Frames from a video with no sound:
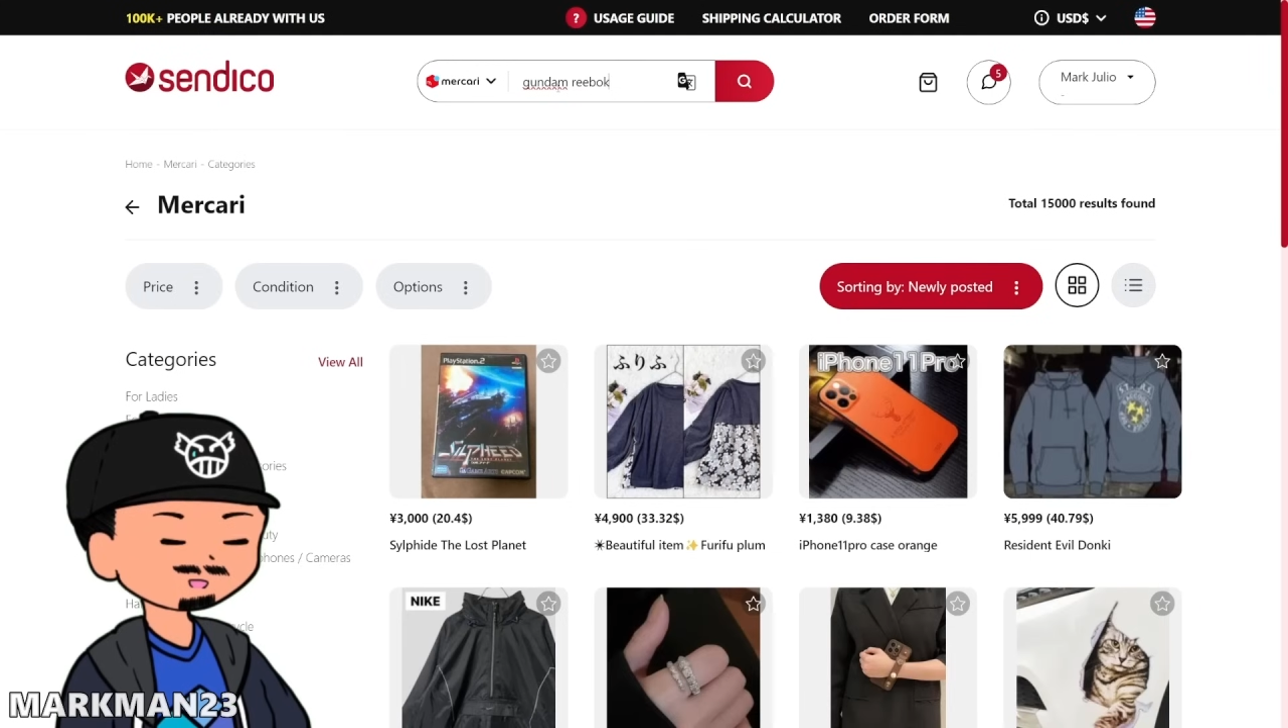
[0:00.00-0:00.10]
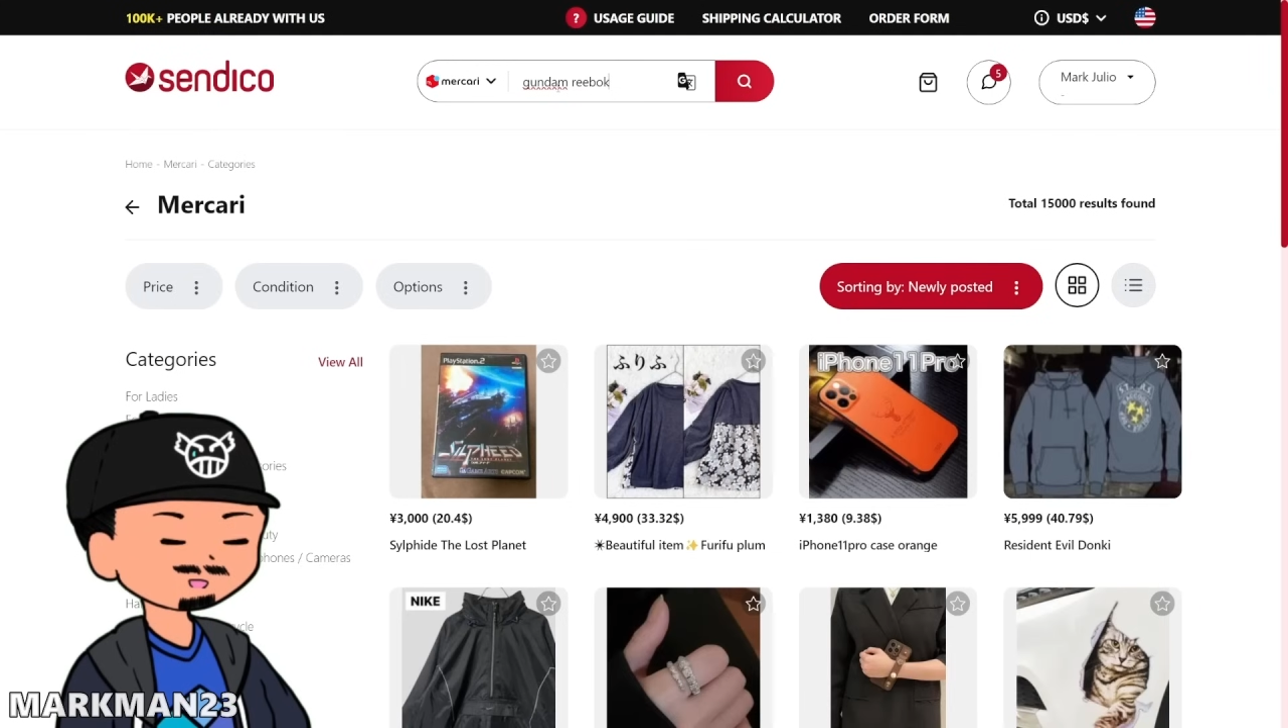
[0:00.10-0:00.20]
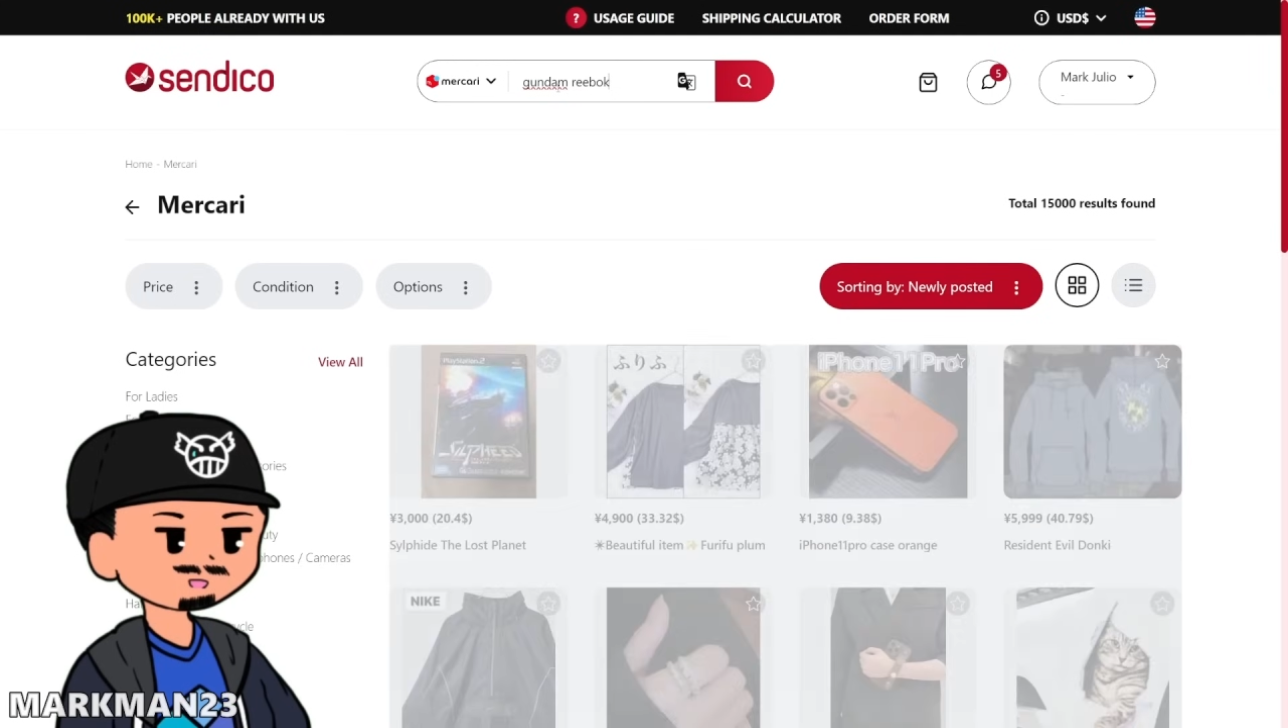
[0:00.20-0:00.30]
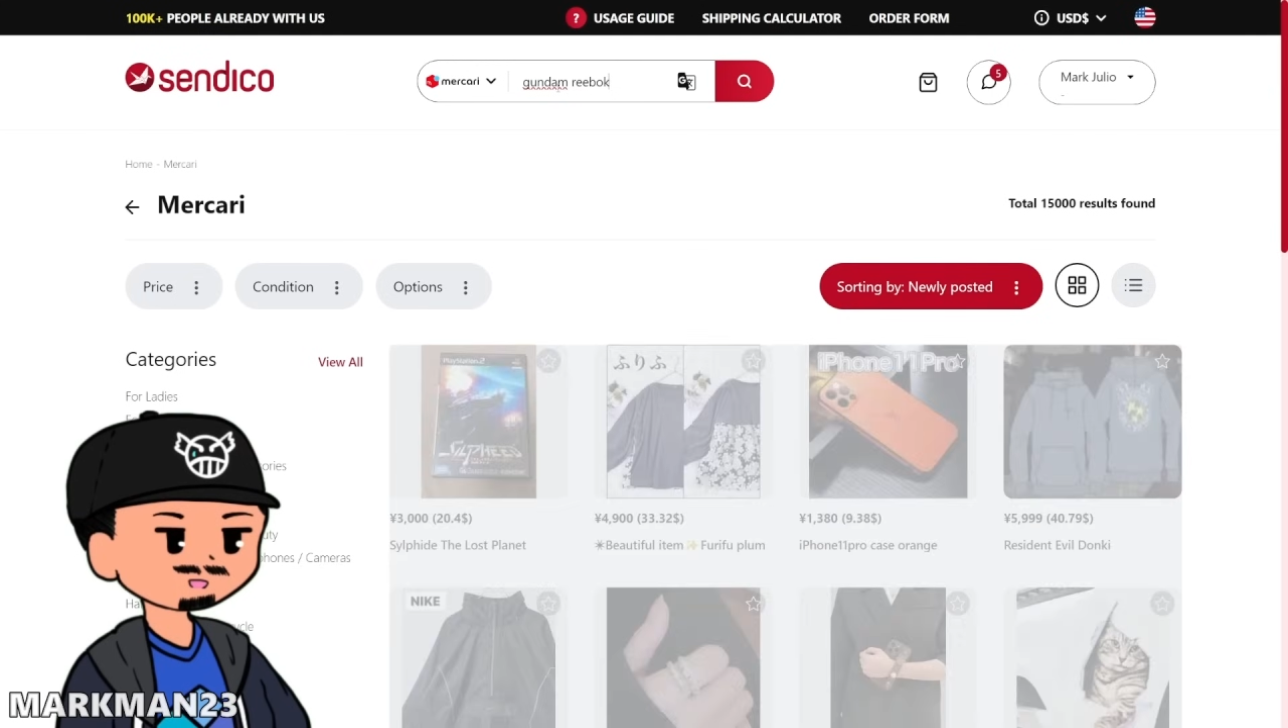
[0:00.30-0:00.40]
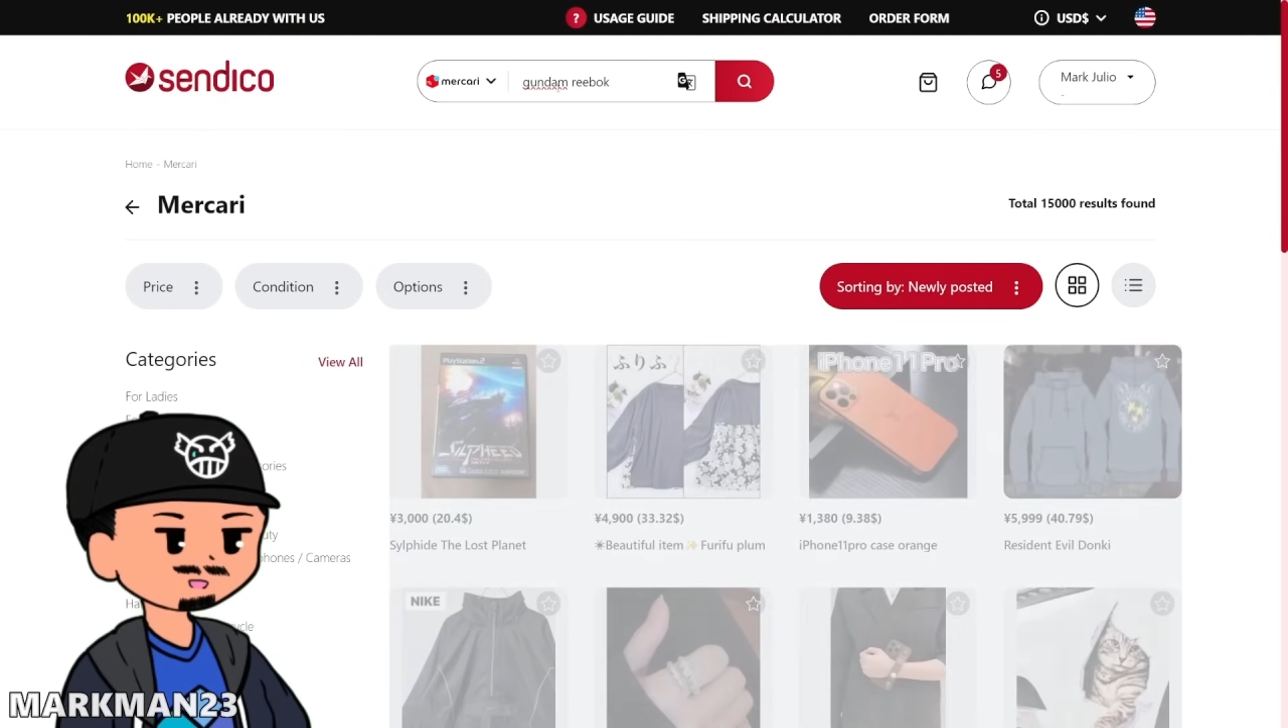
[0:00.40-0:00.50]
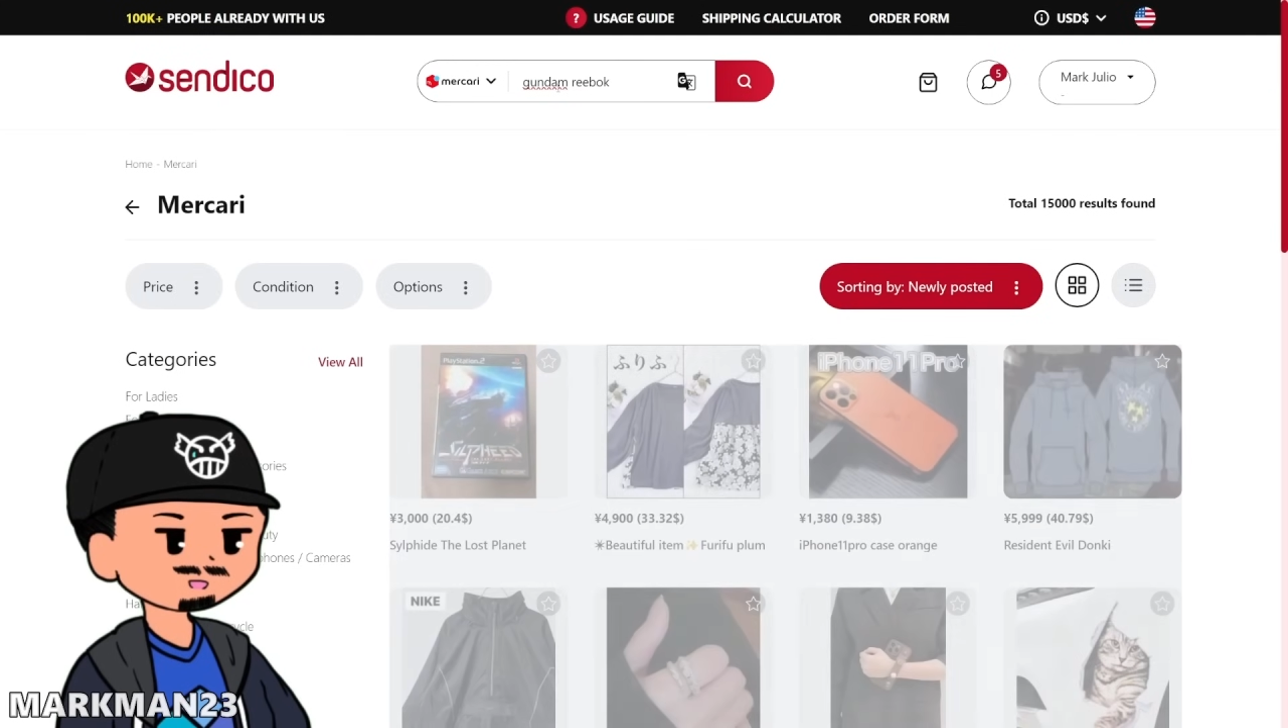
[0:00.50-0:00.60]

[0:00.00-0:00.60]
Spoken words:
virtually